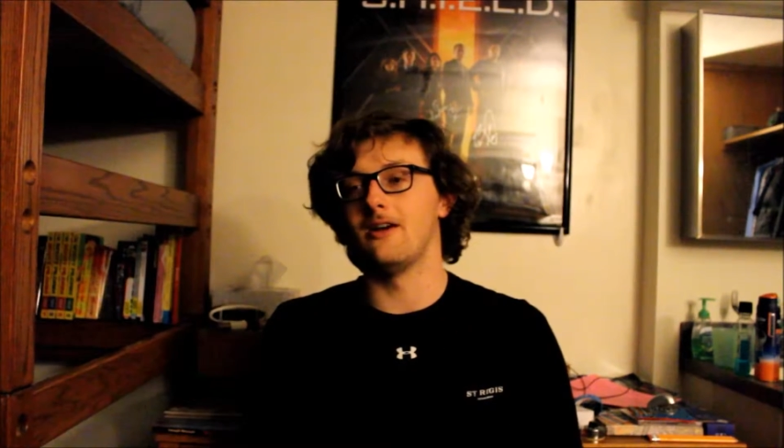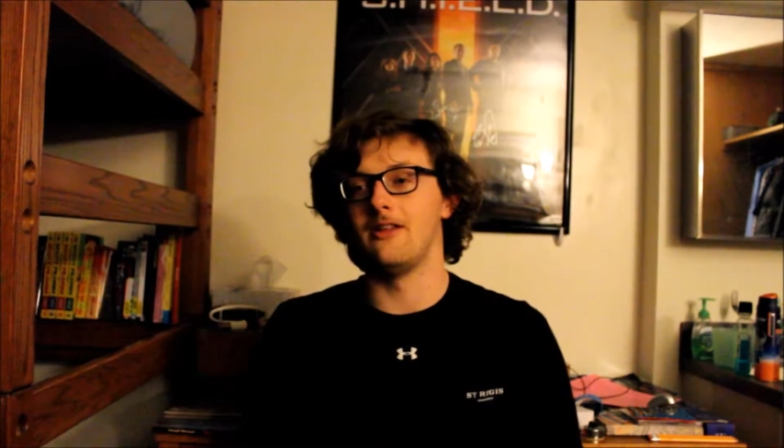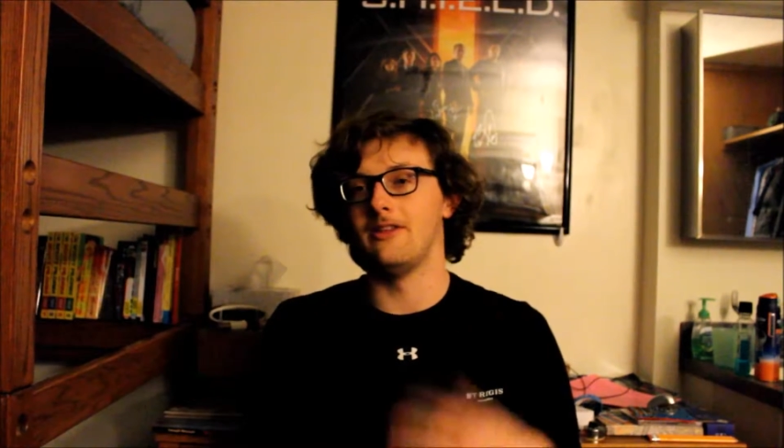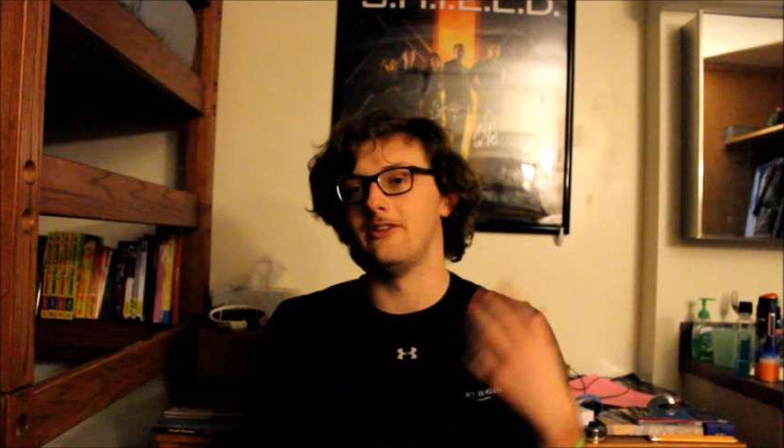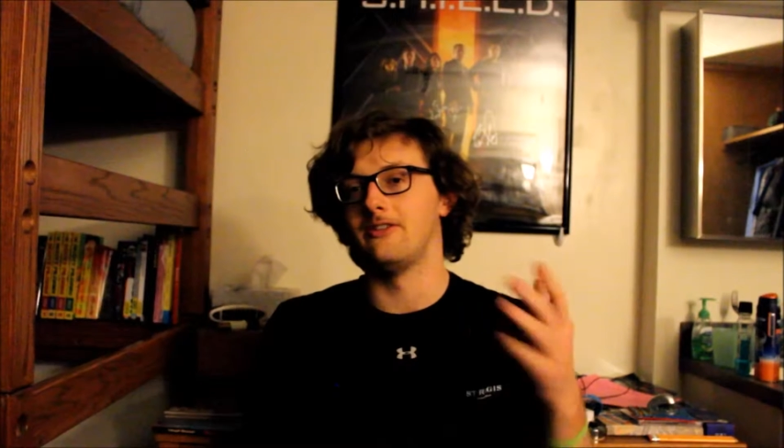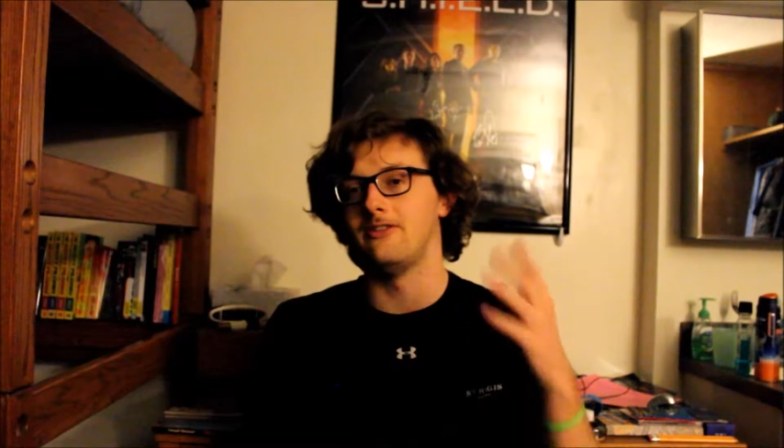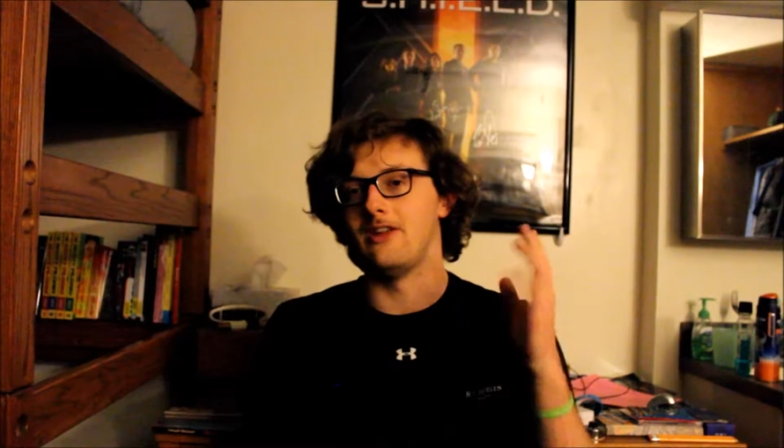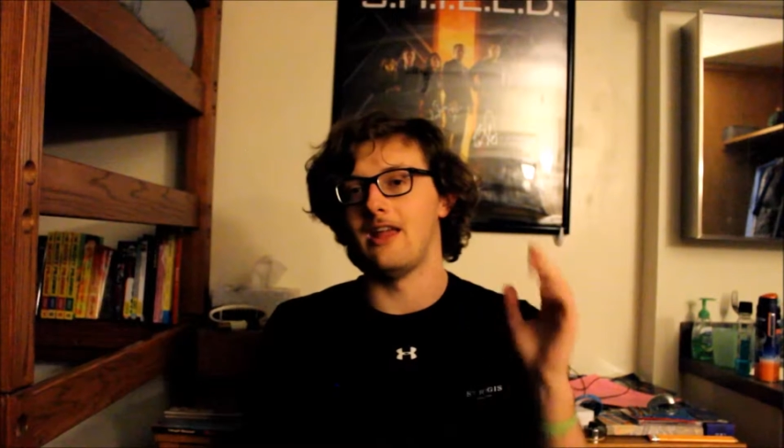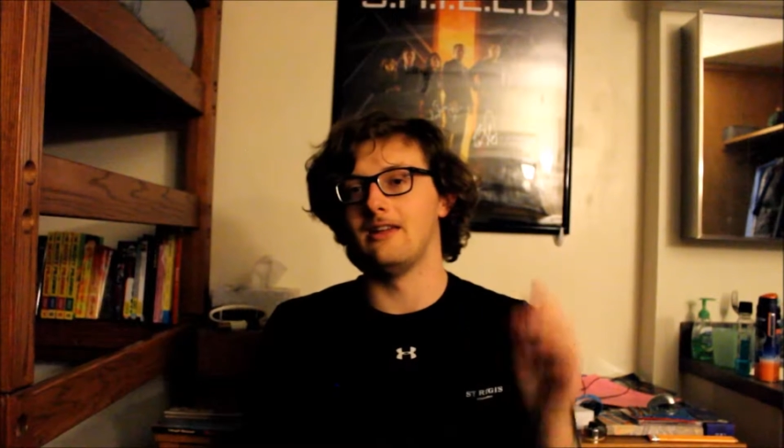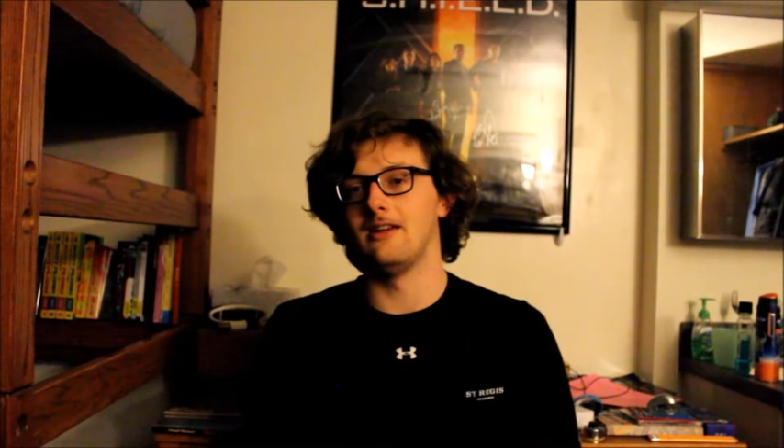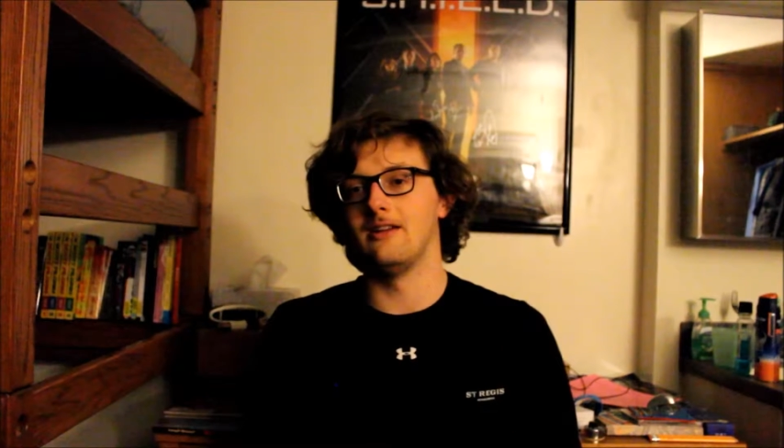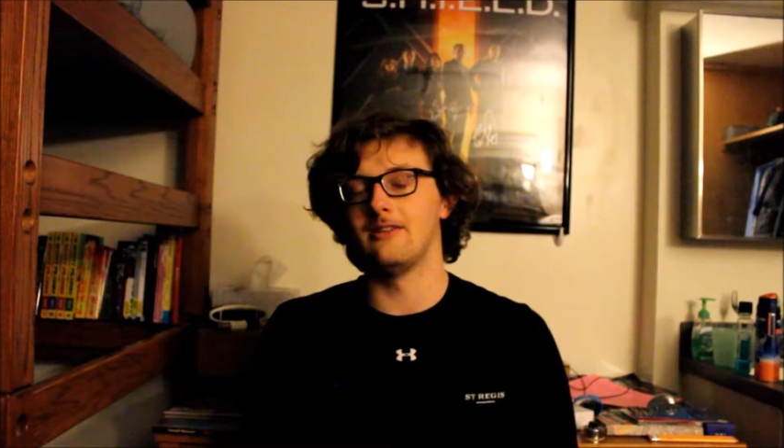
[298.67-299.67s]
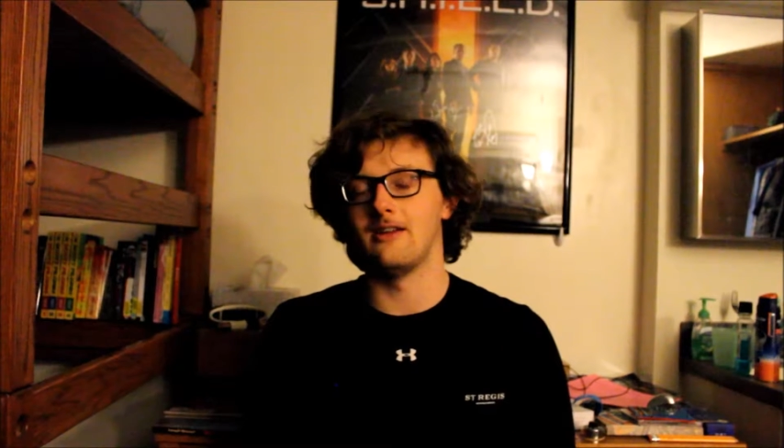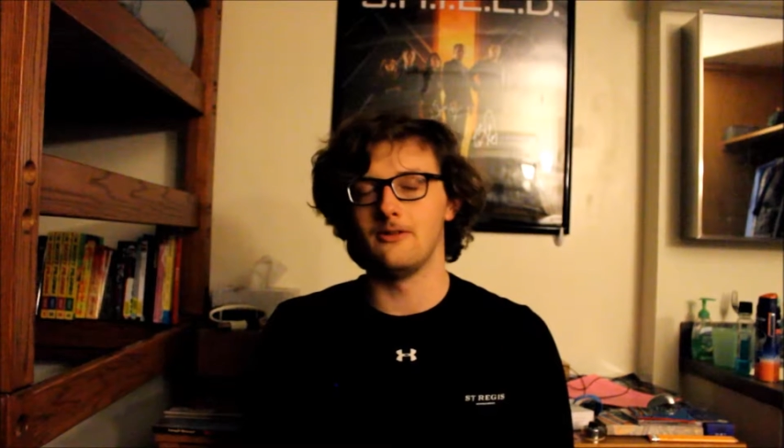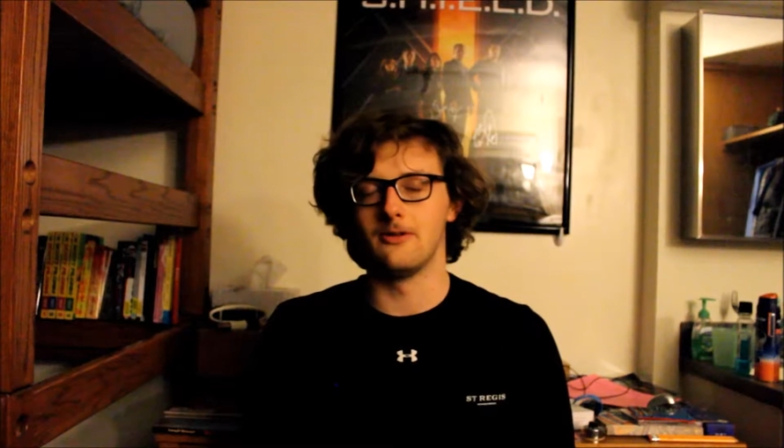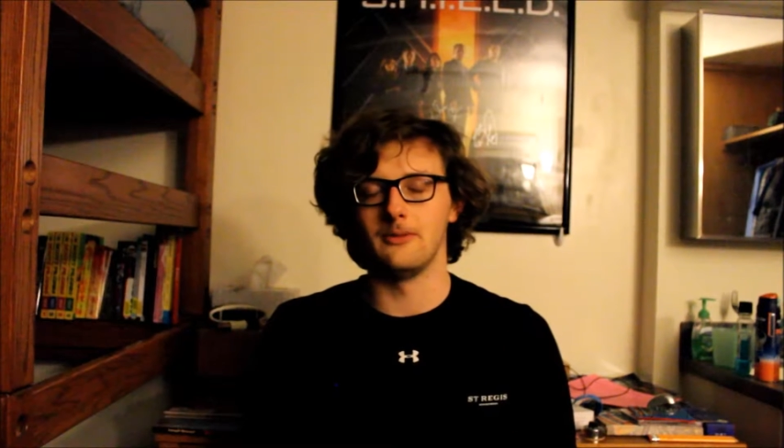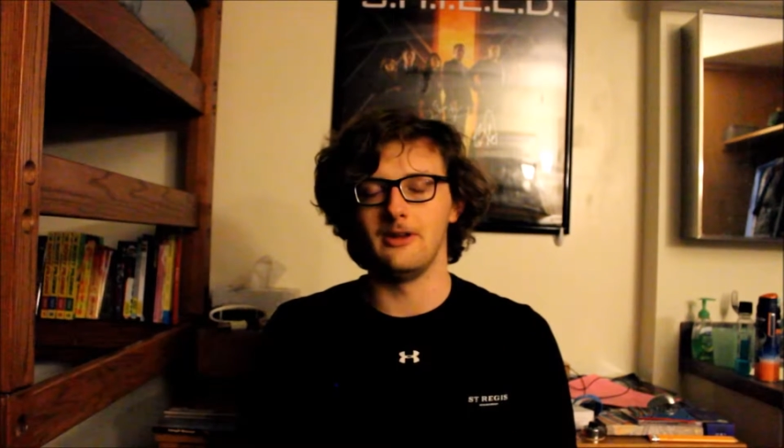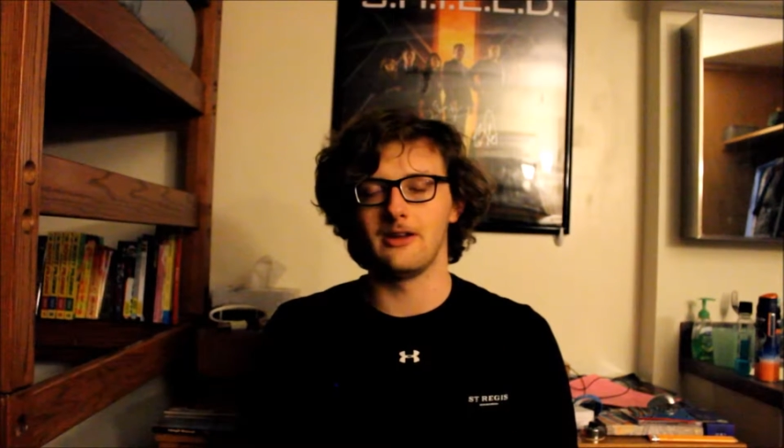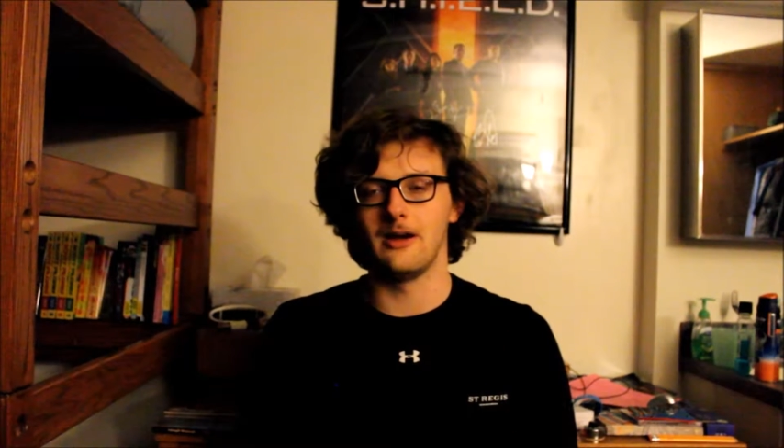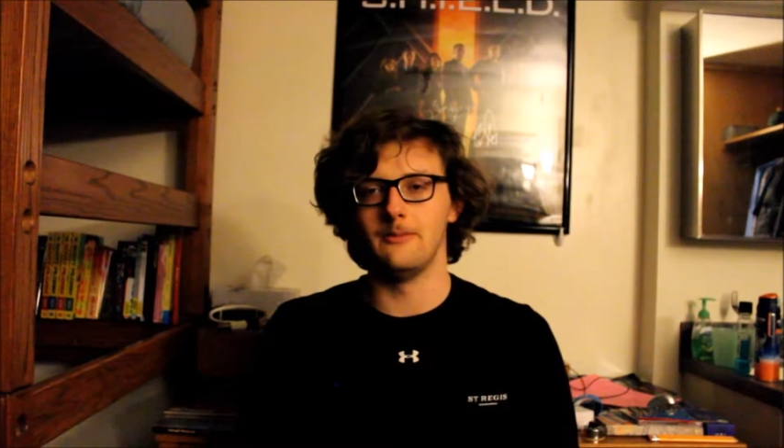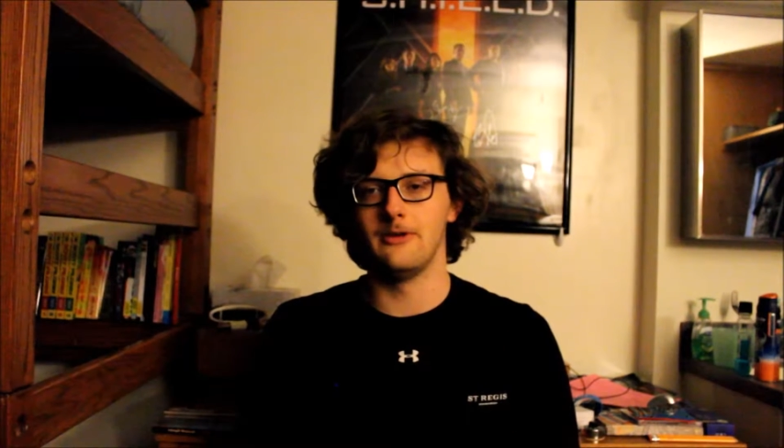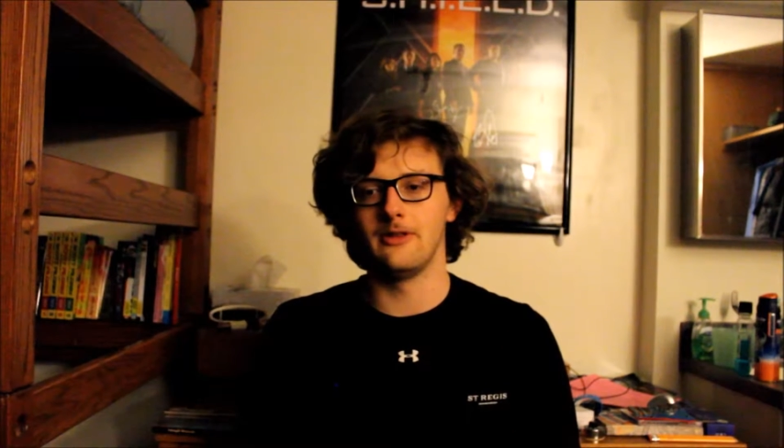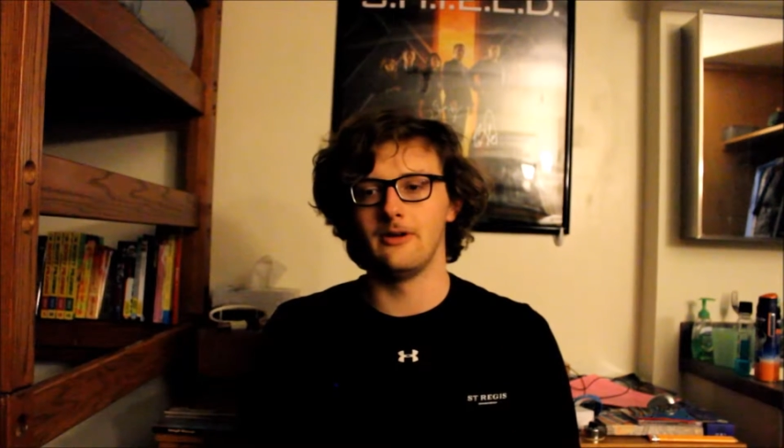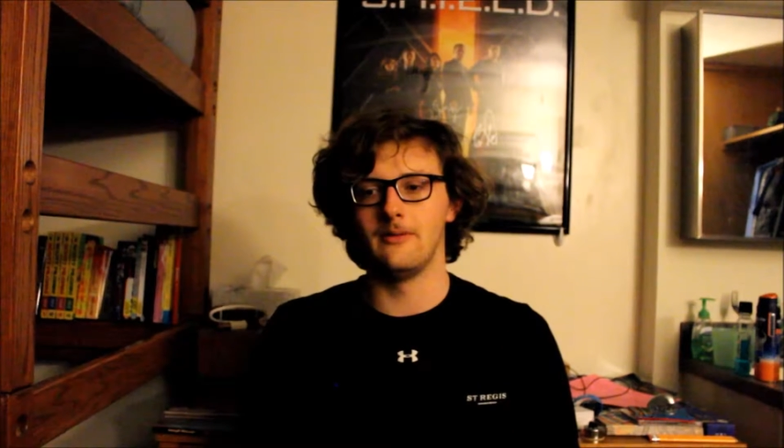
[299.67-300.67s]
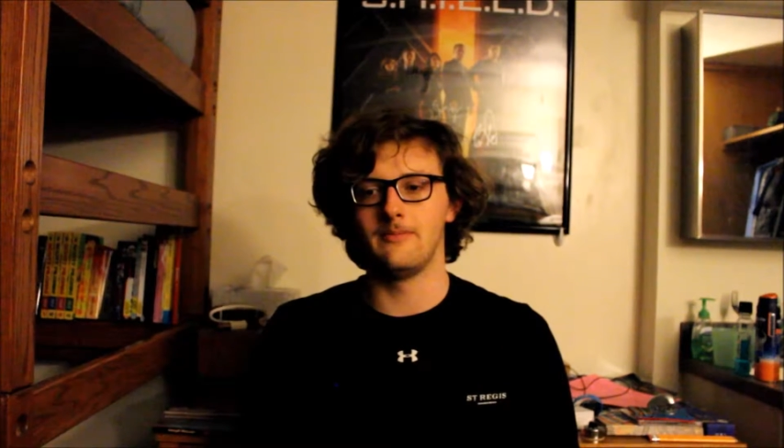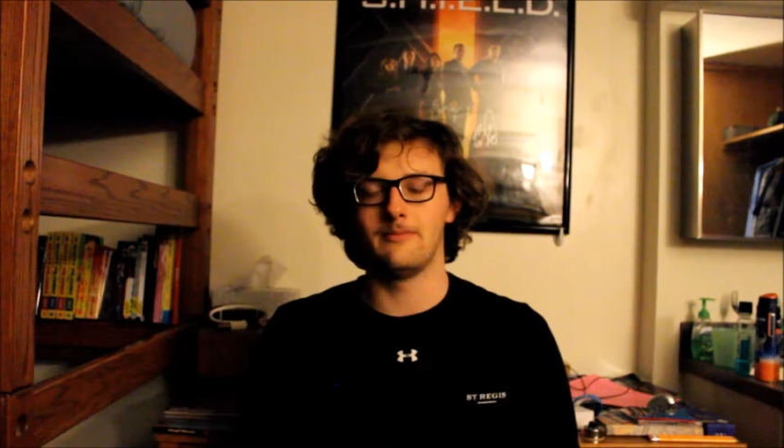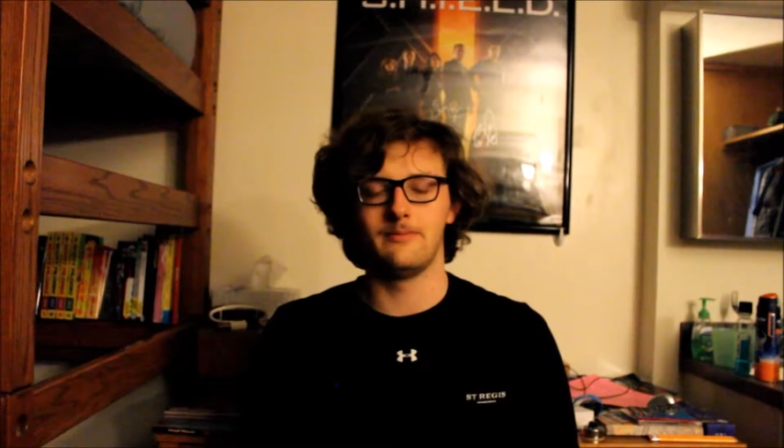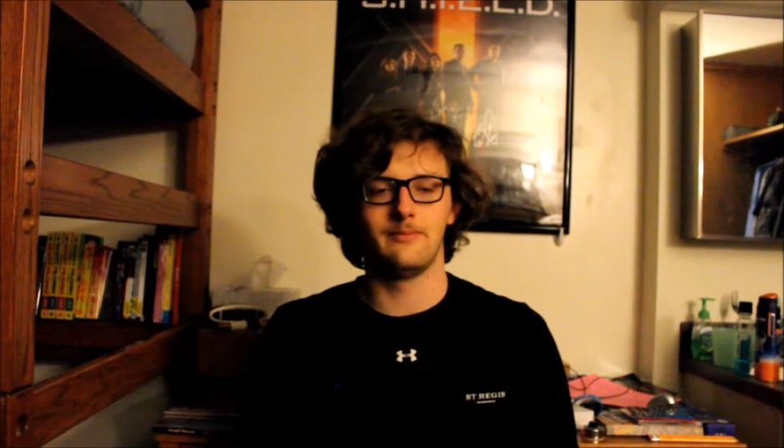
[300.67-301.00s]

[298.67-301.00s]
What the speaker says: all this shenanigans that normally come with a